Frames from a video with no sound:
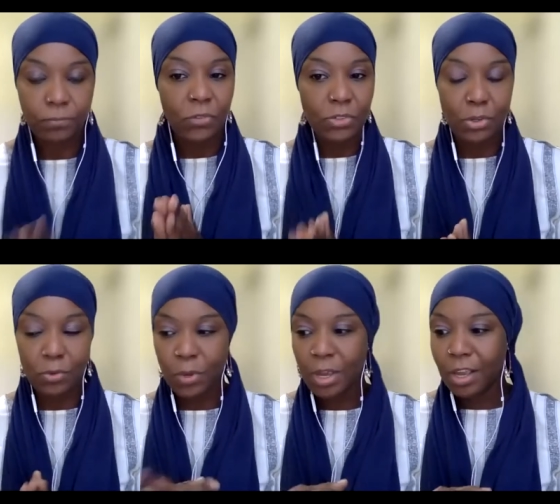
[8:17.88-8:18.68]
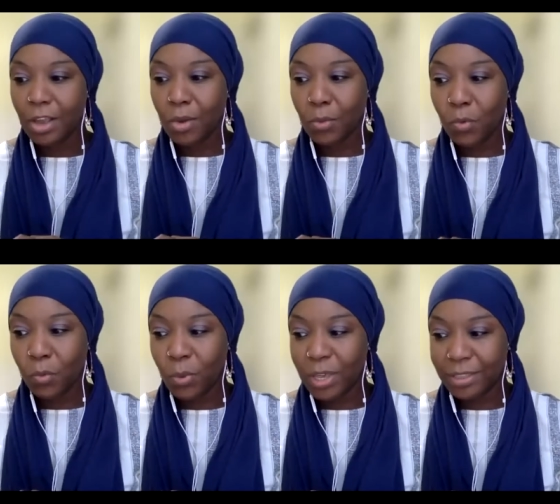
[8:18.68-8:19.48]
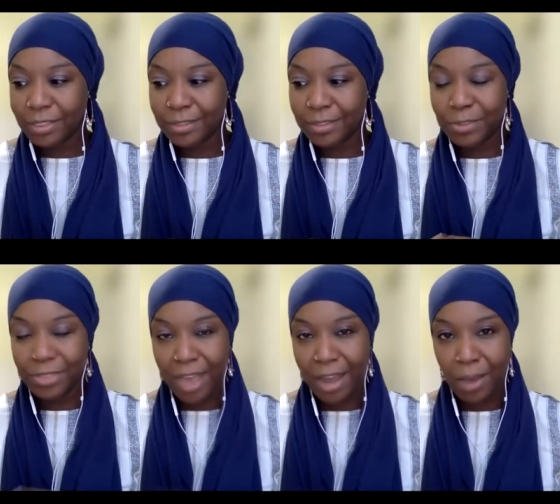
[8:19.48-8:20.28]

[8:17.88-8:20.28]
So with that,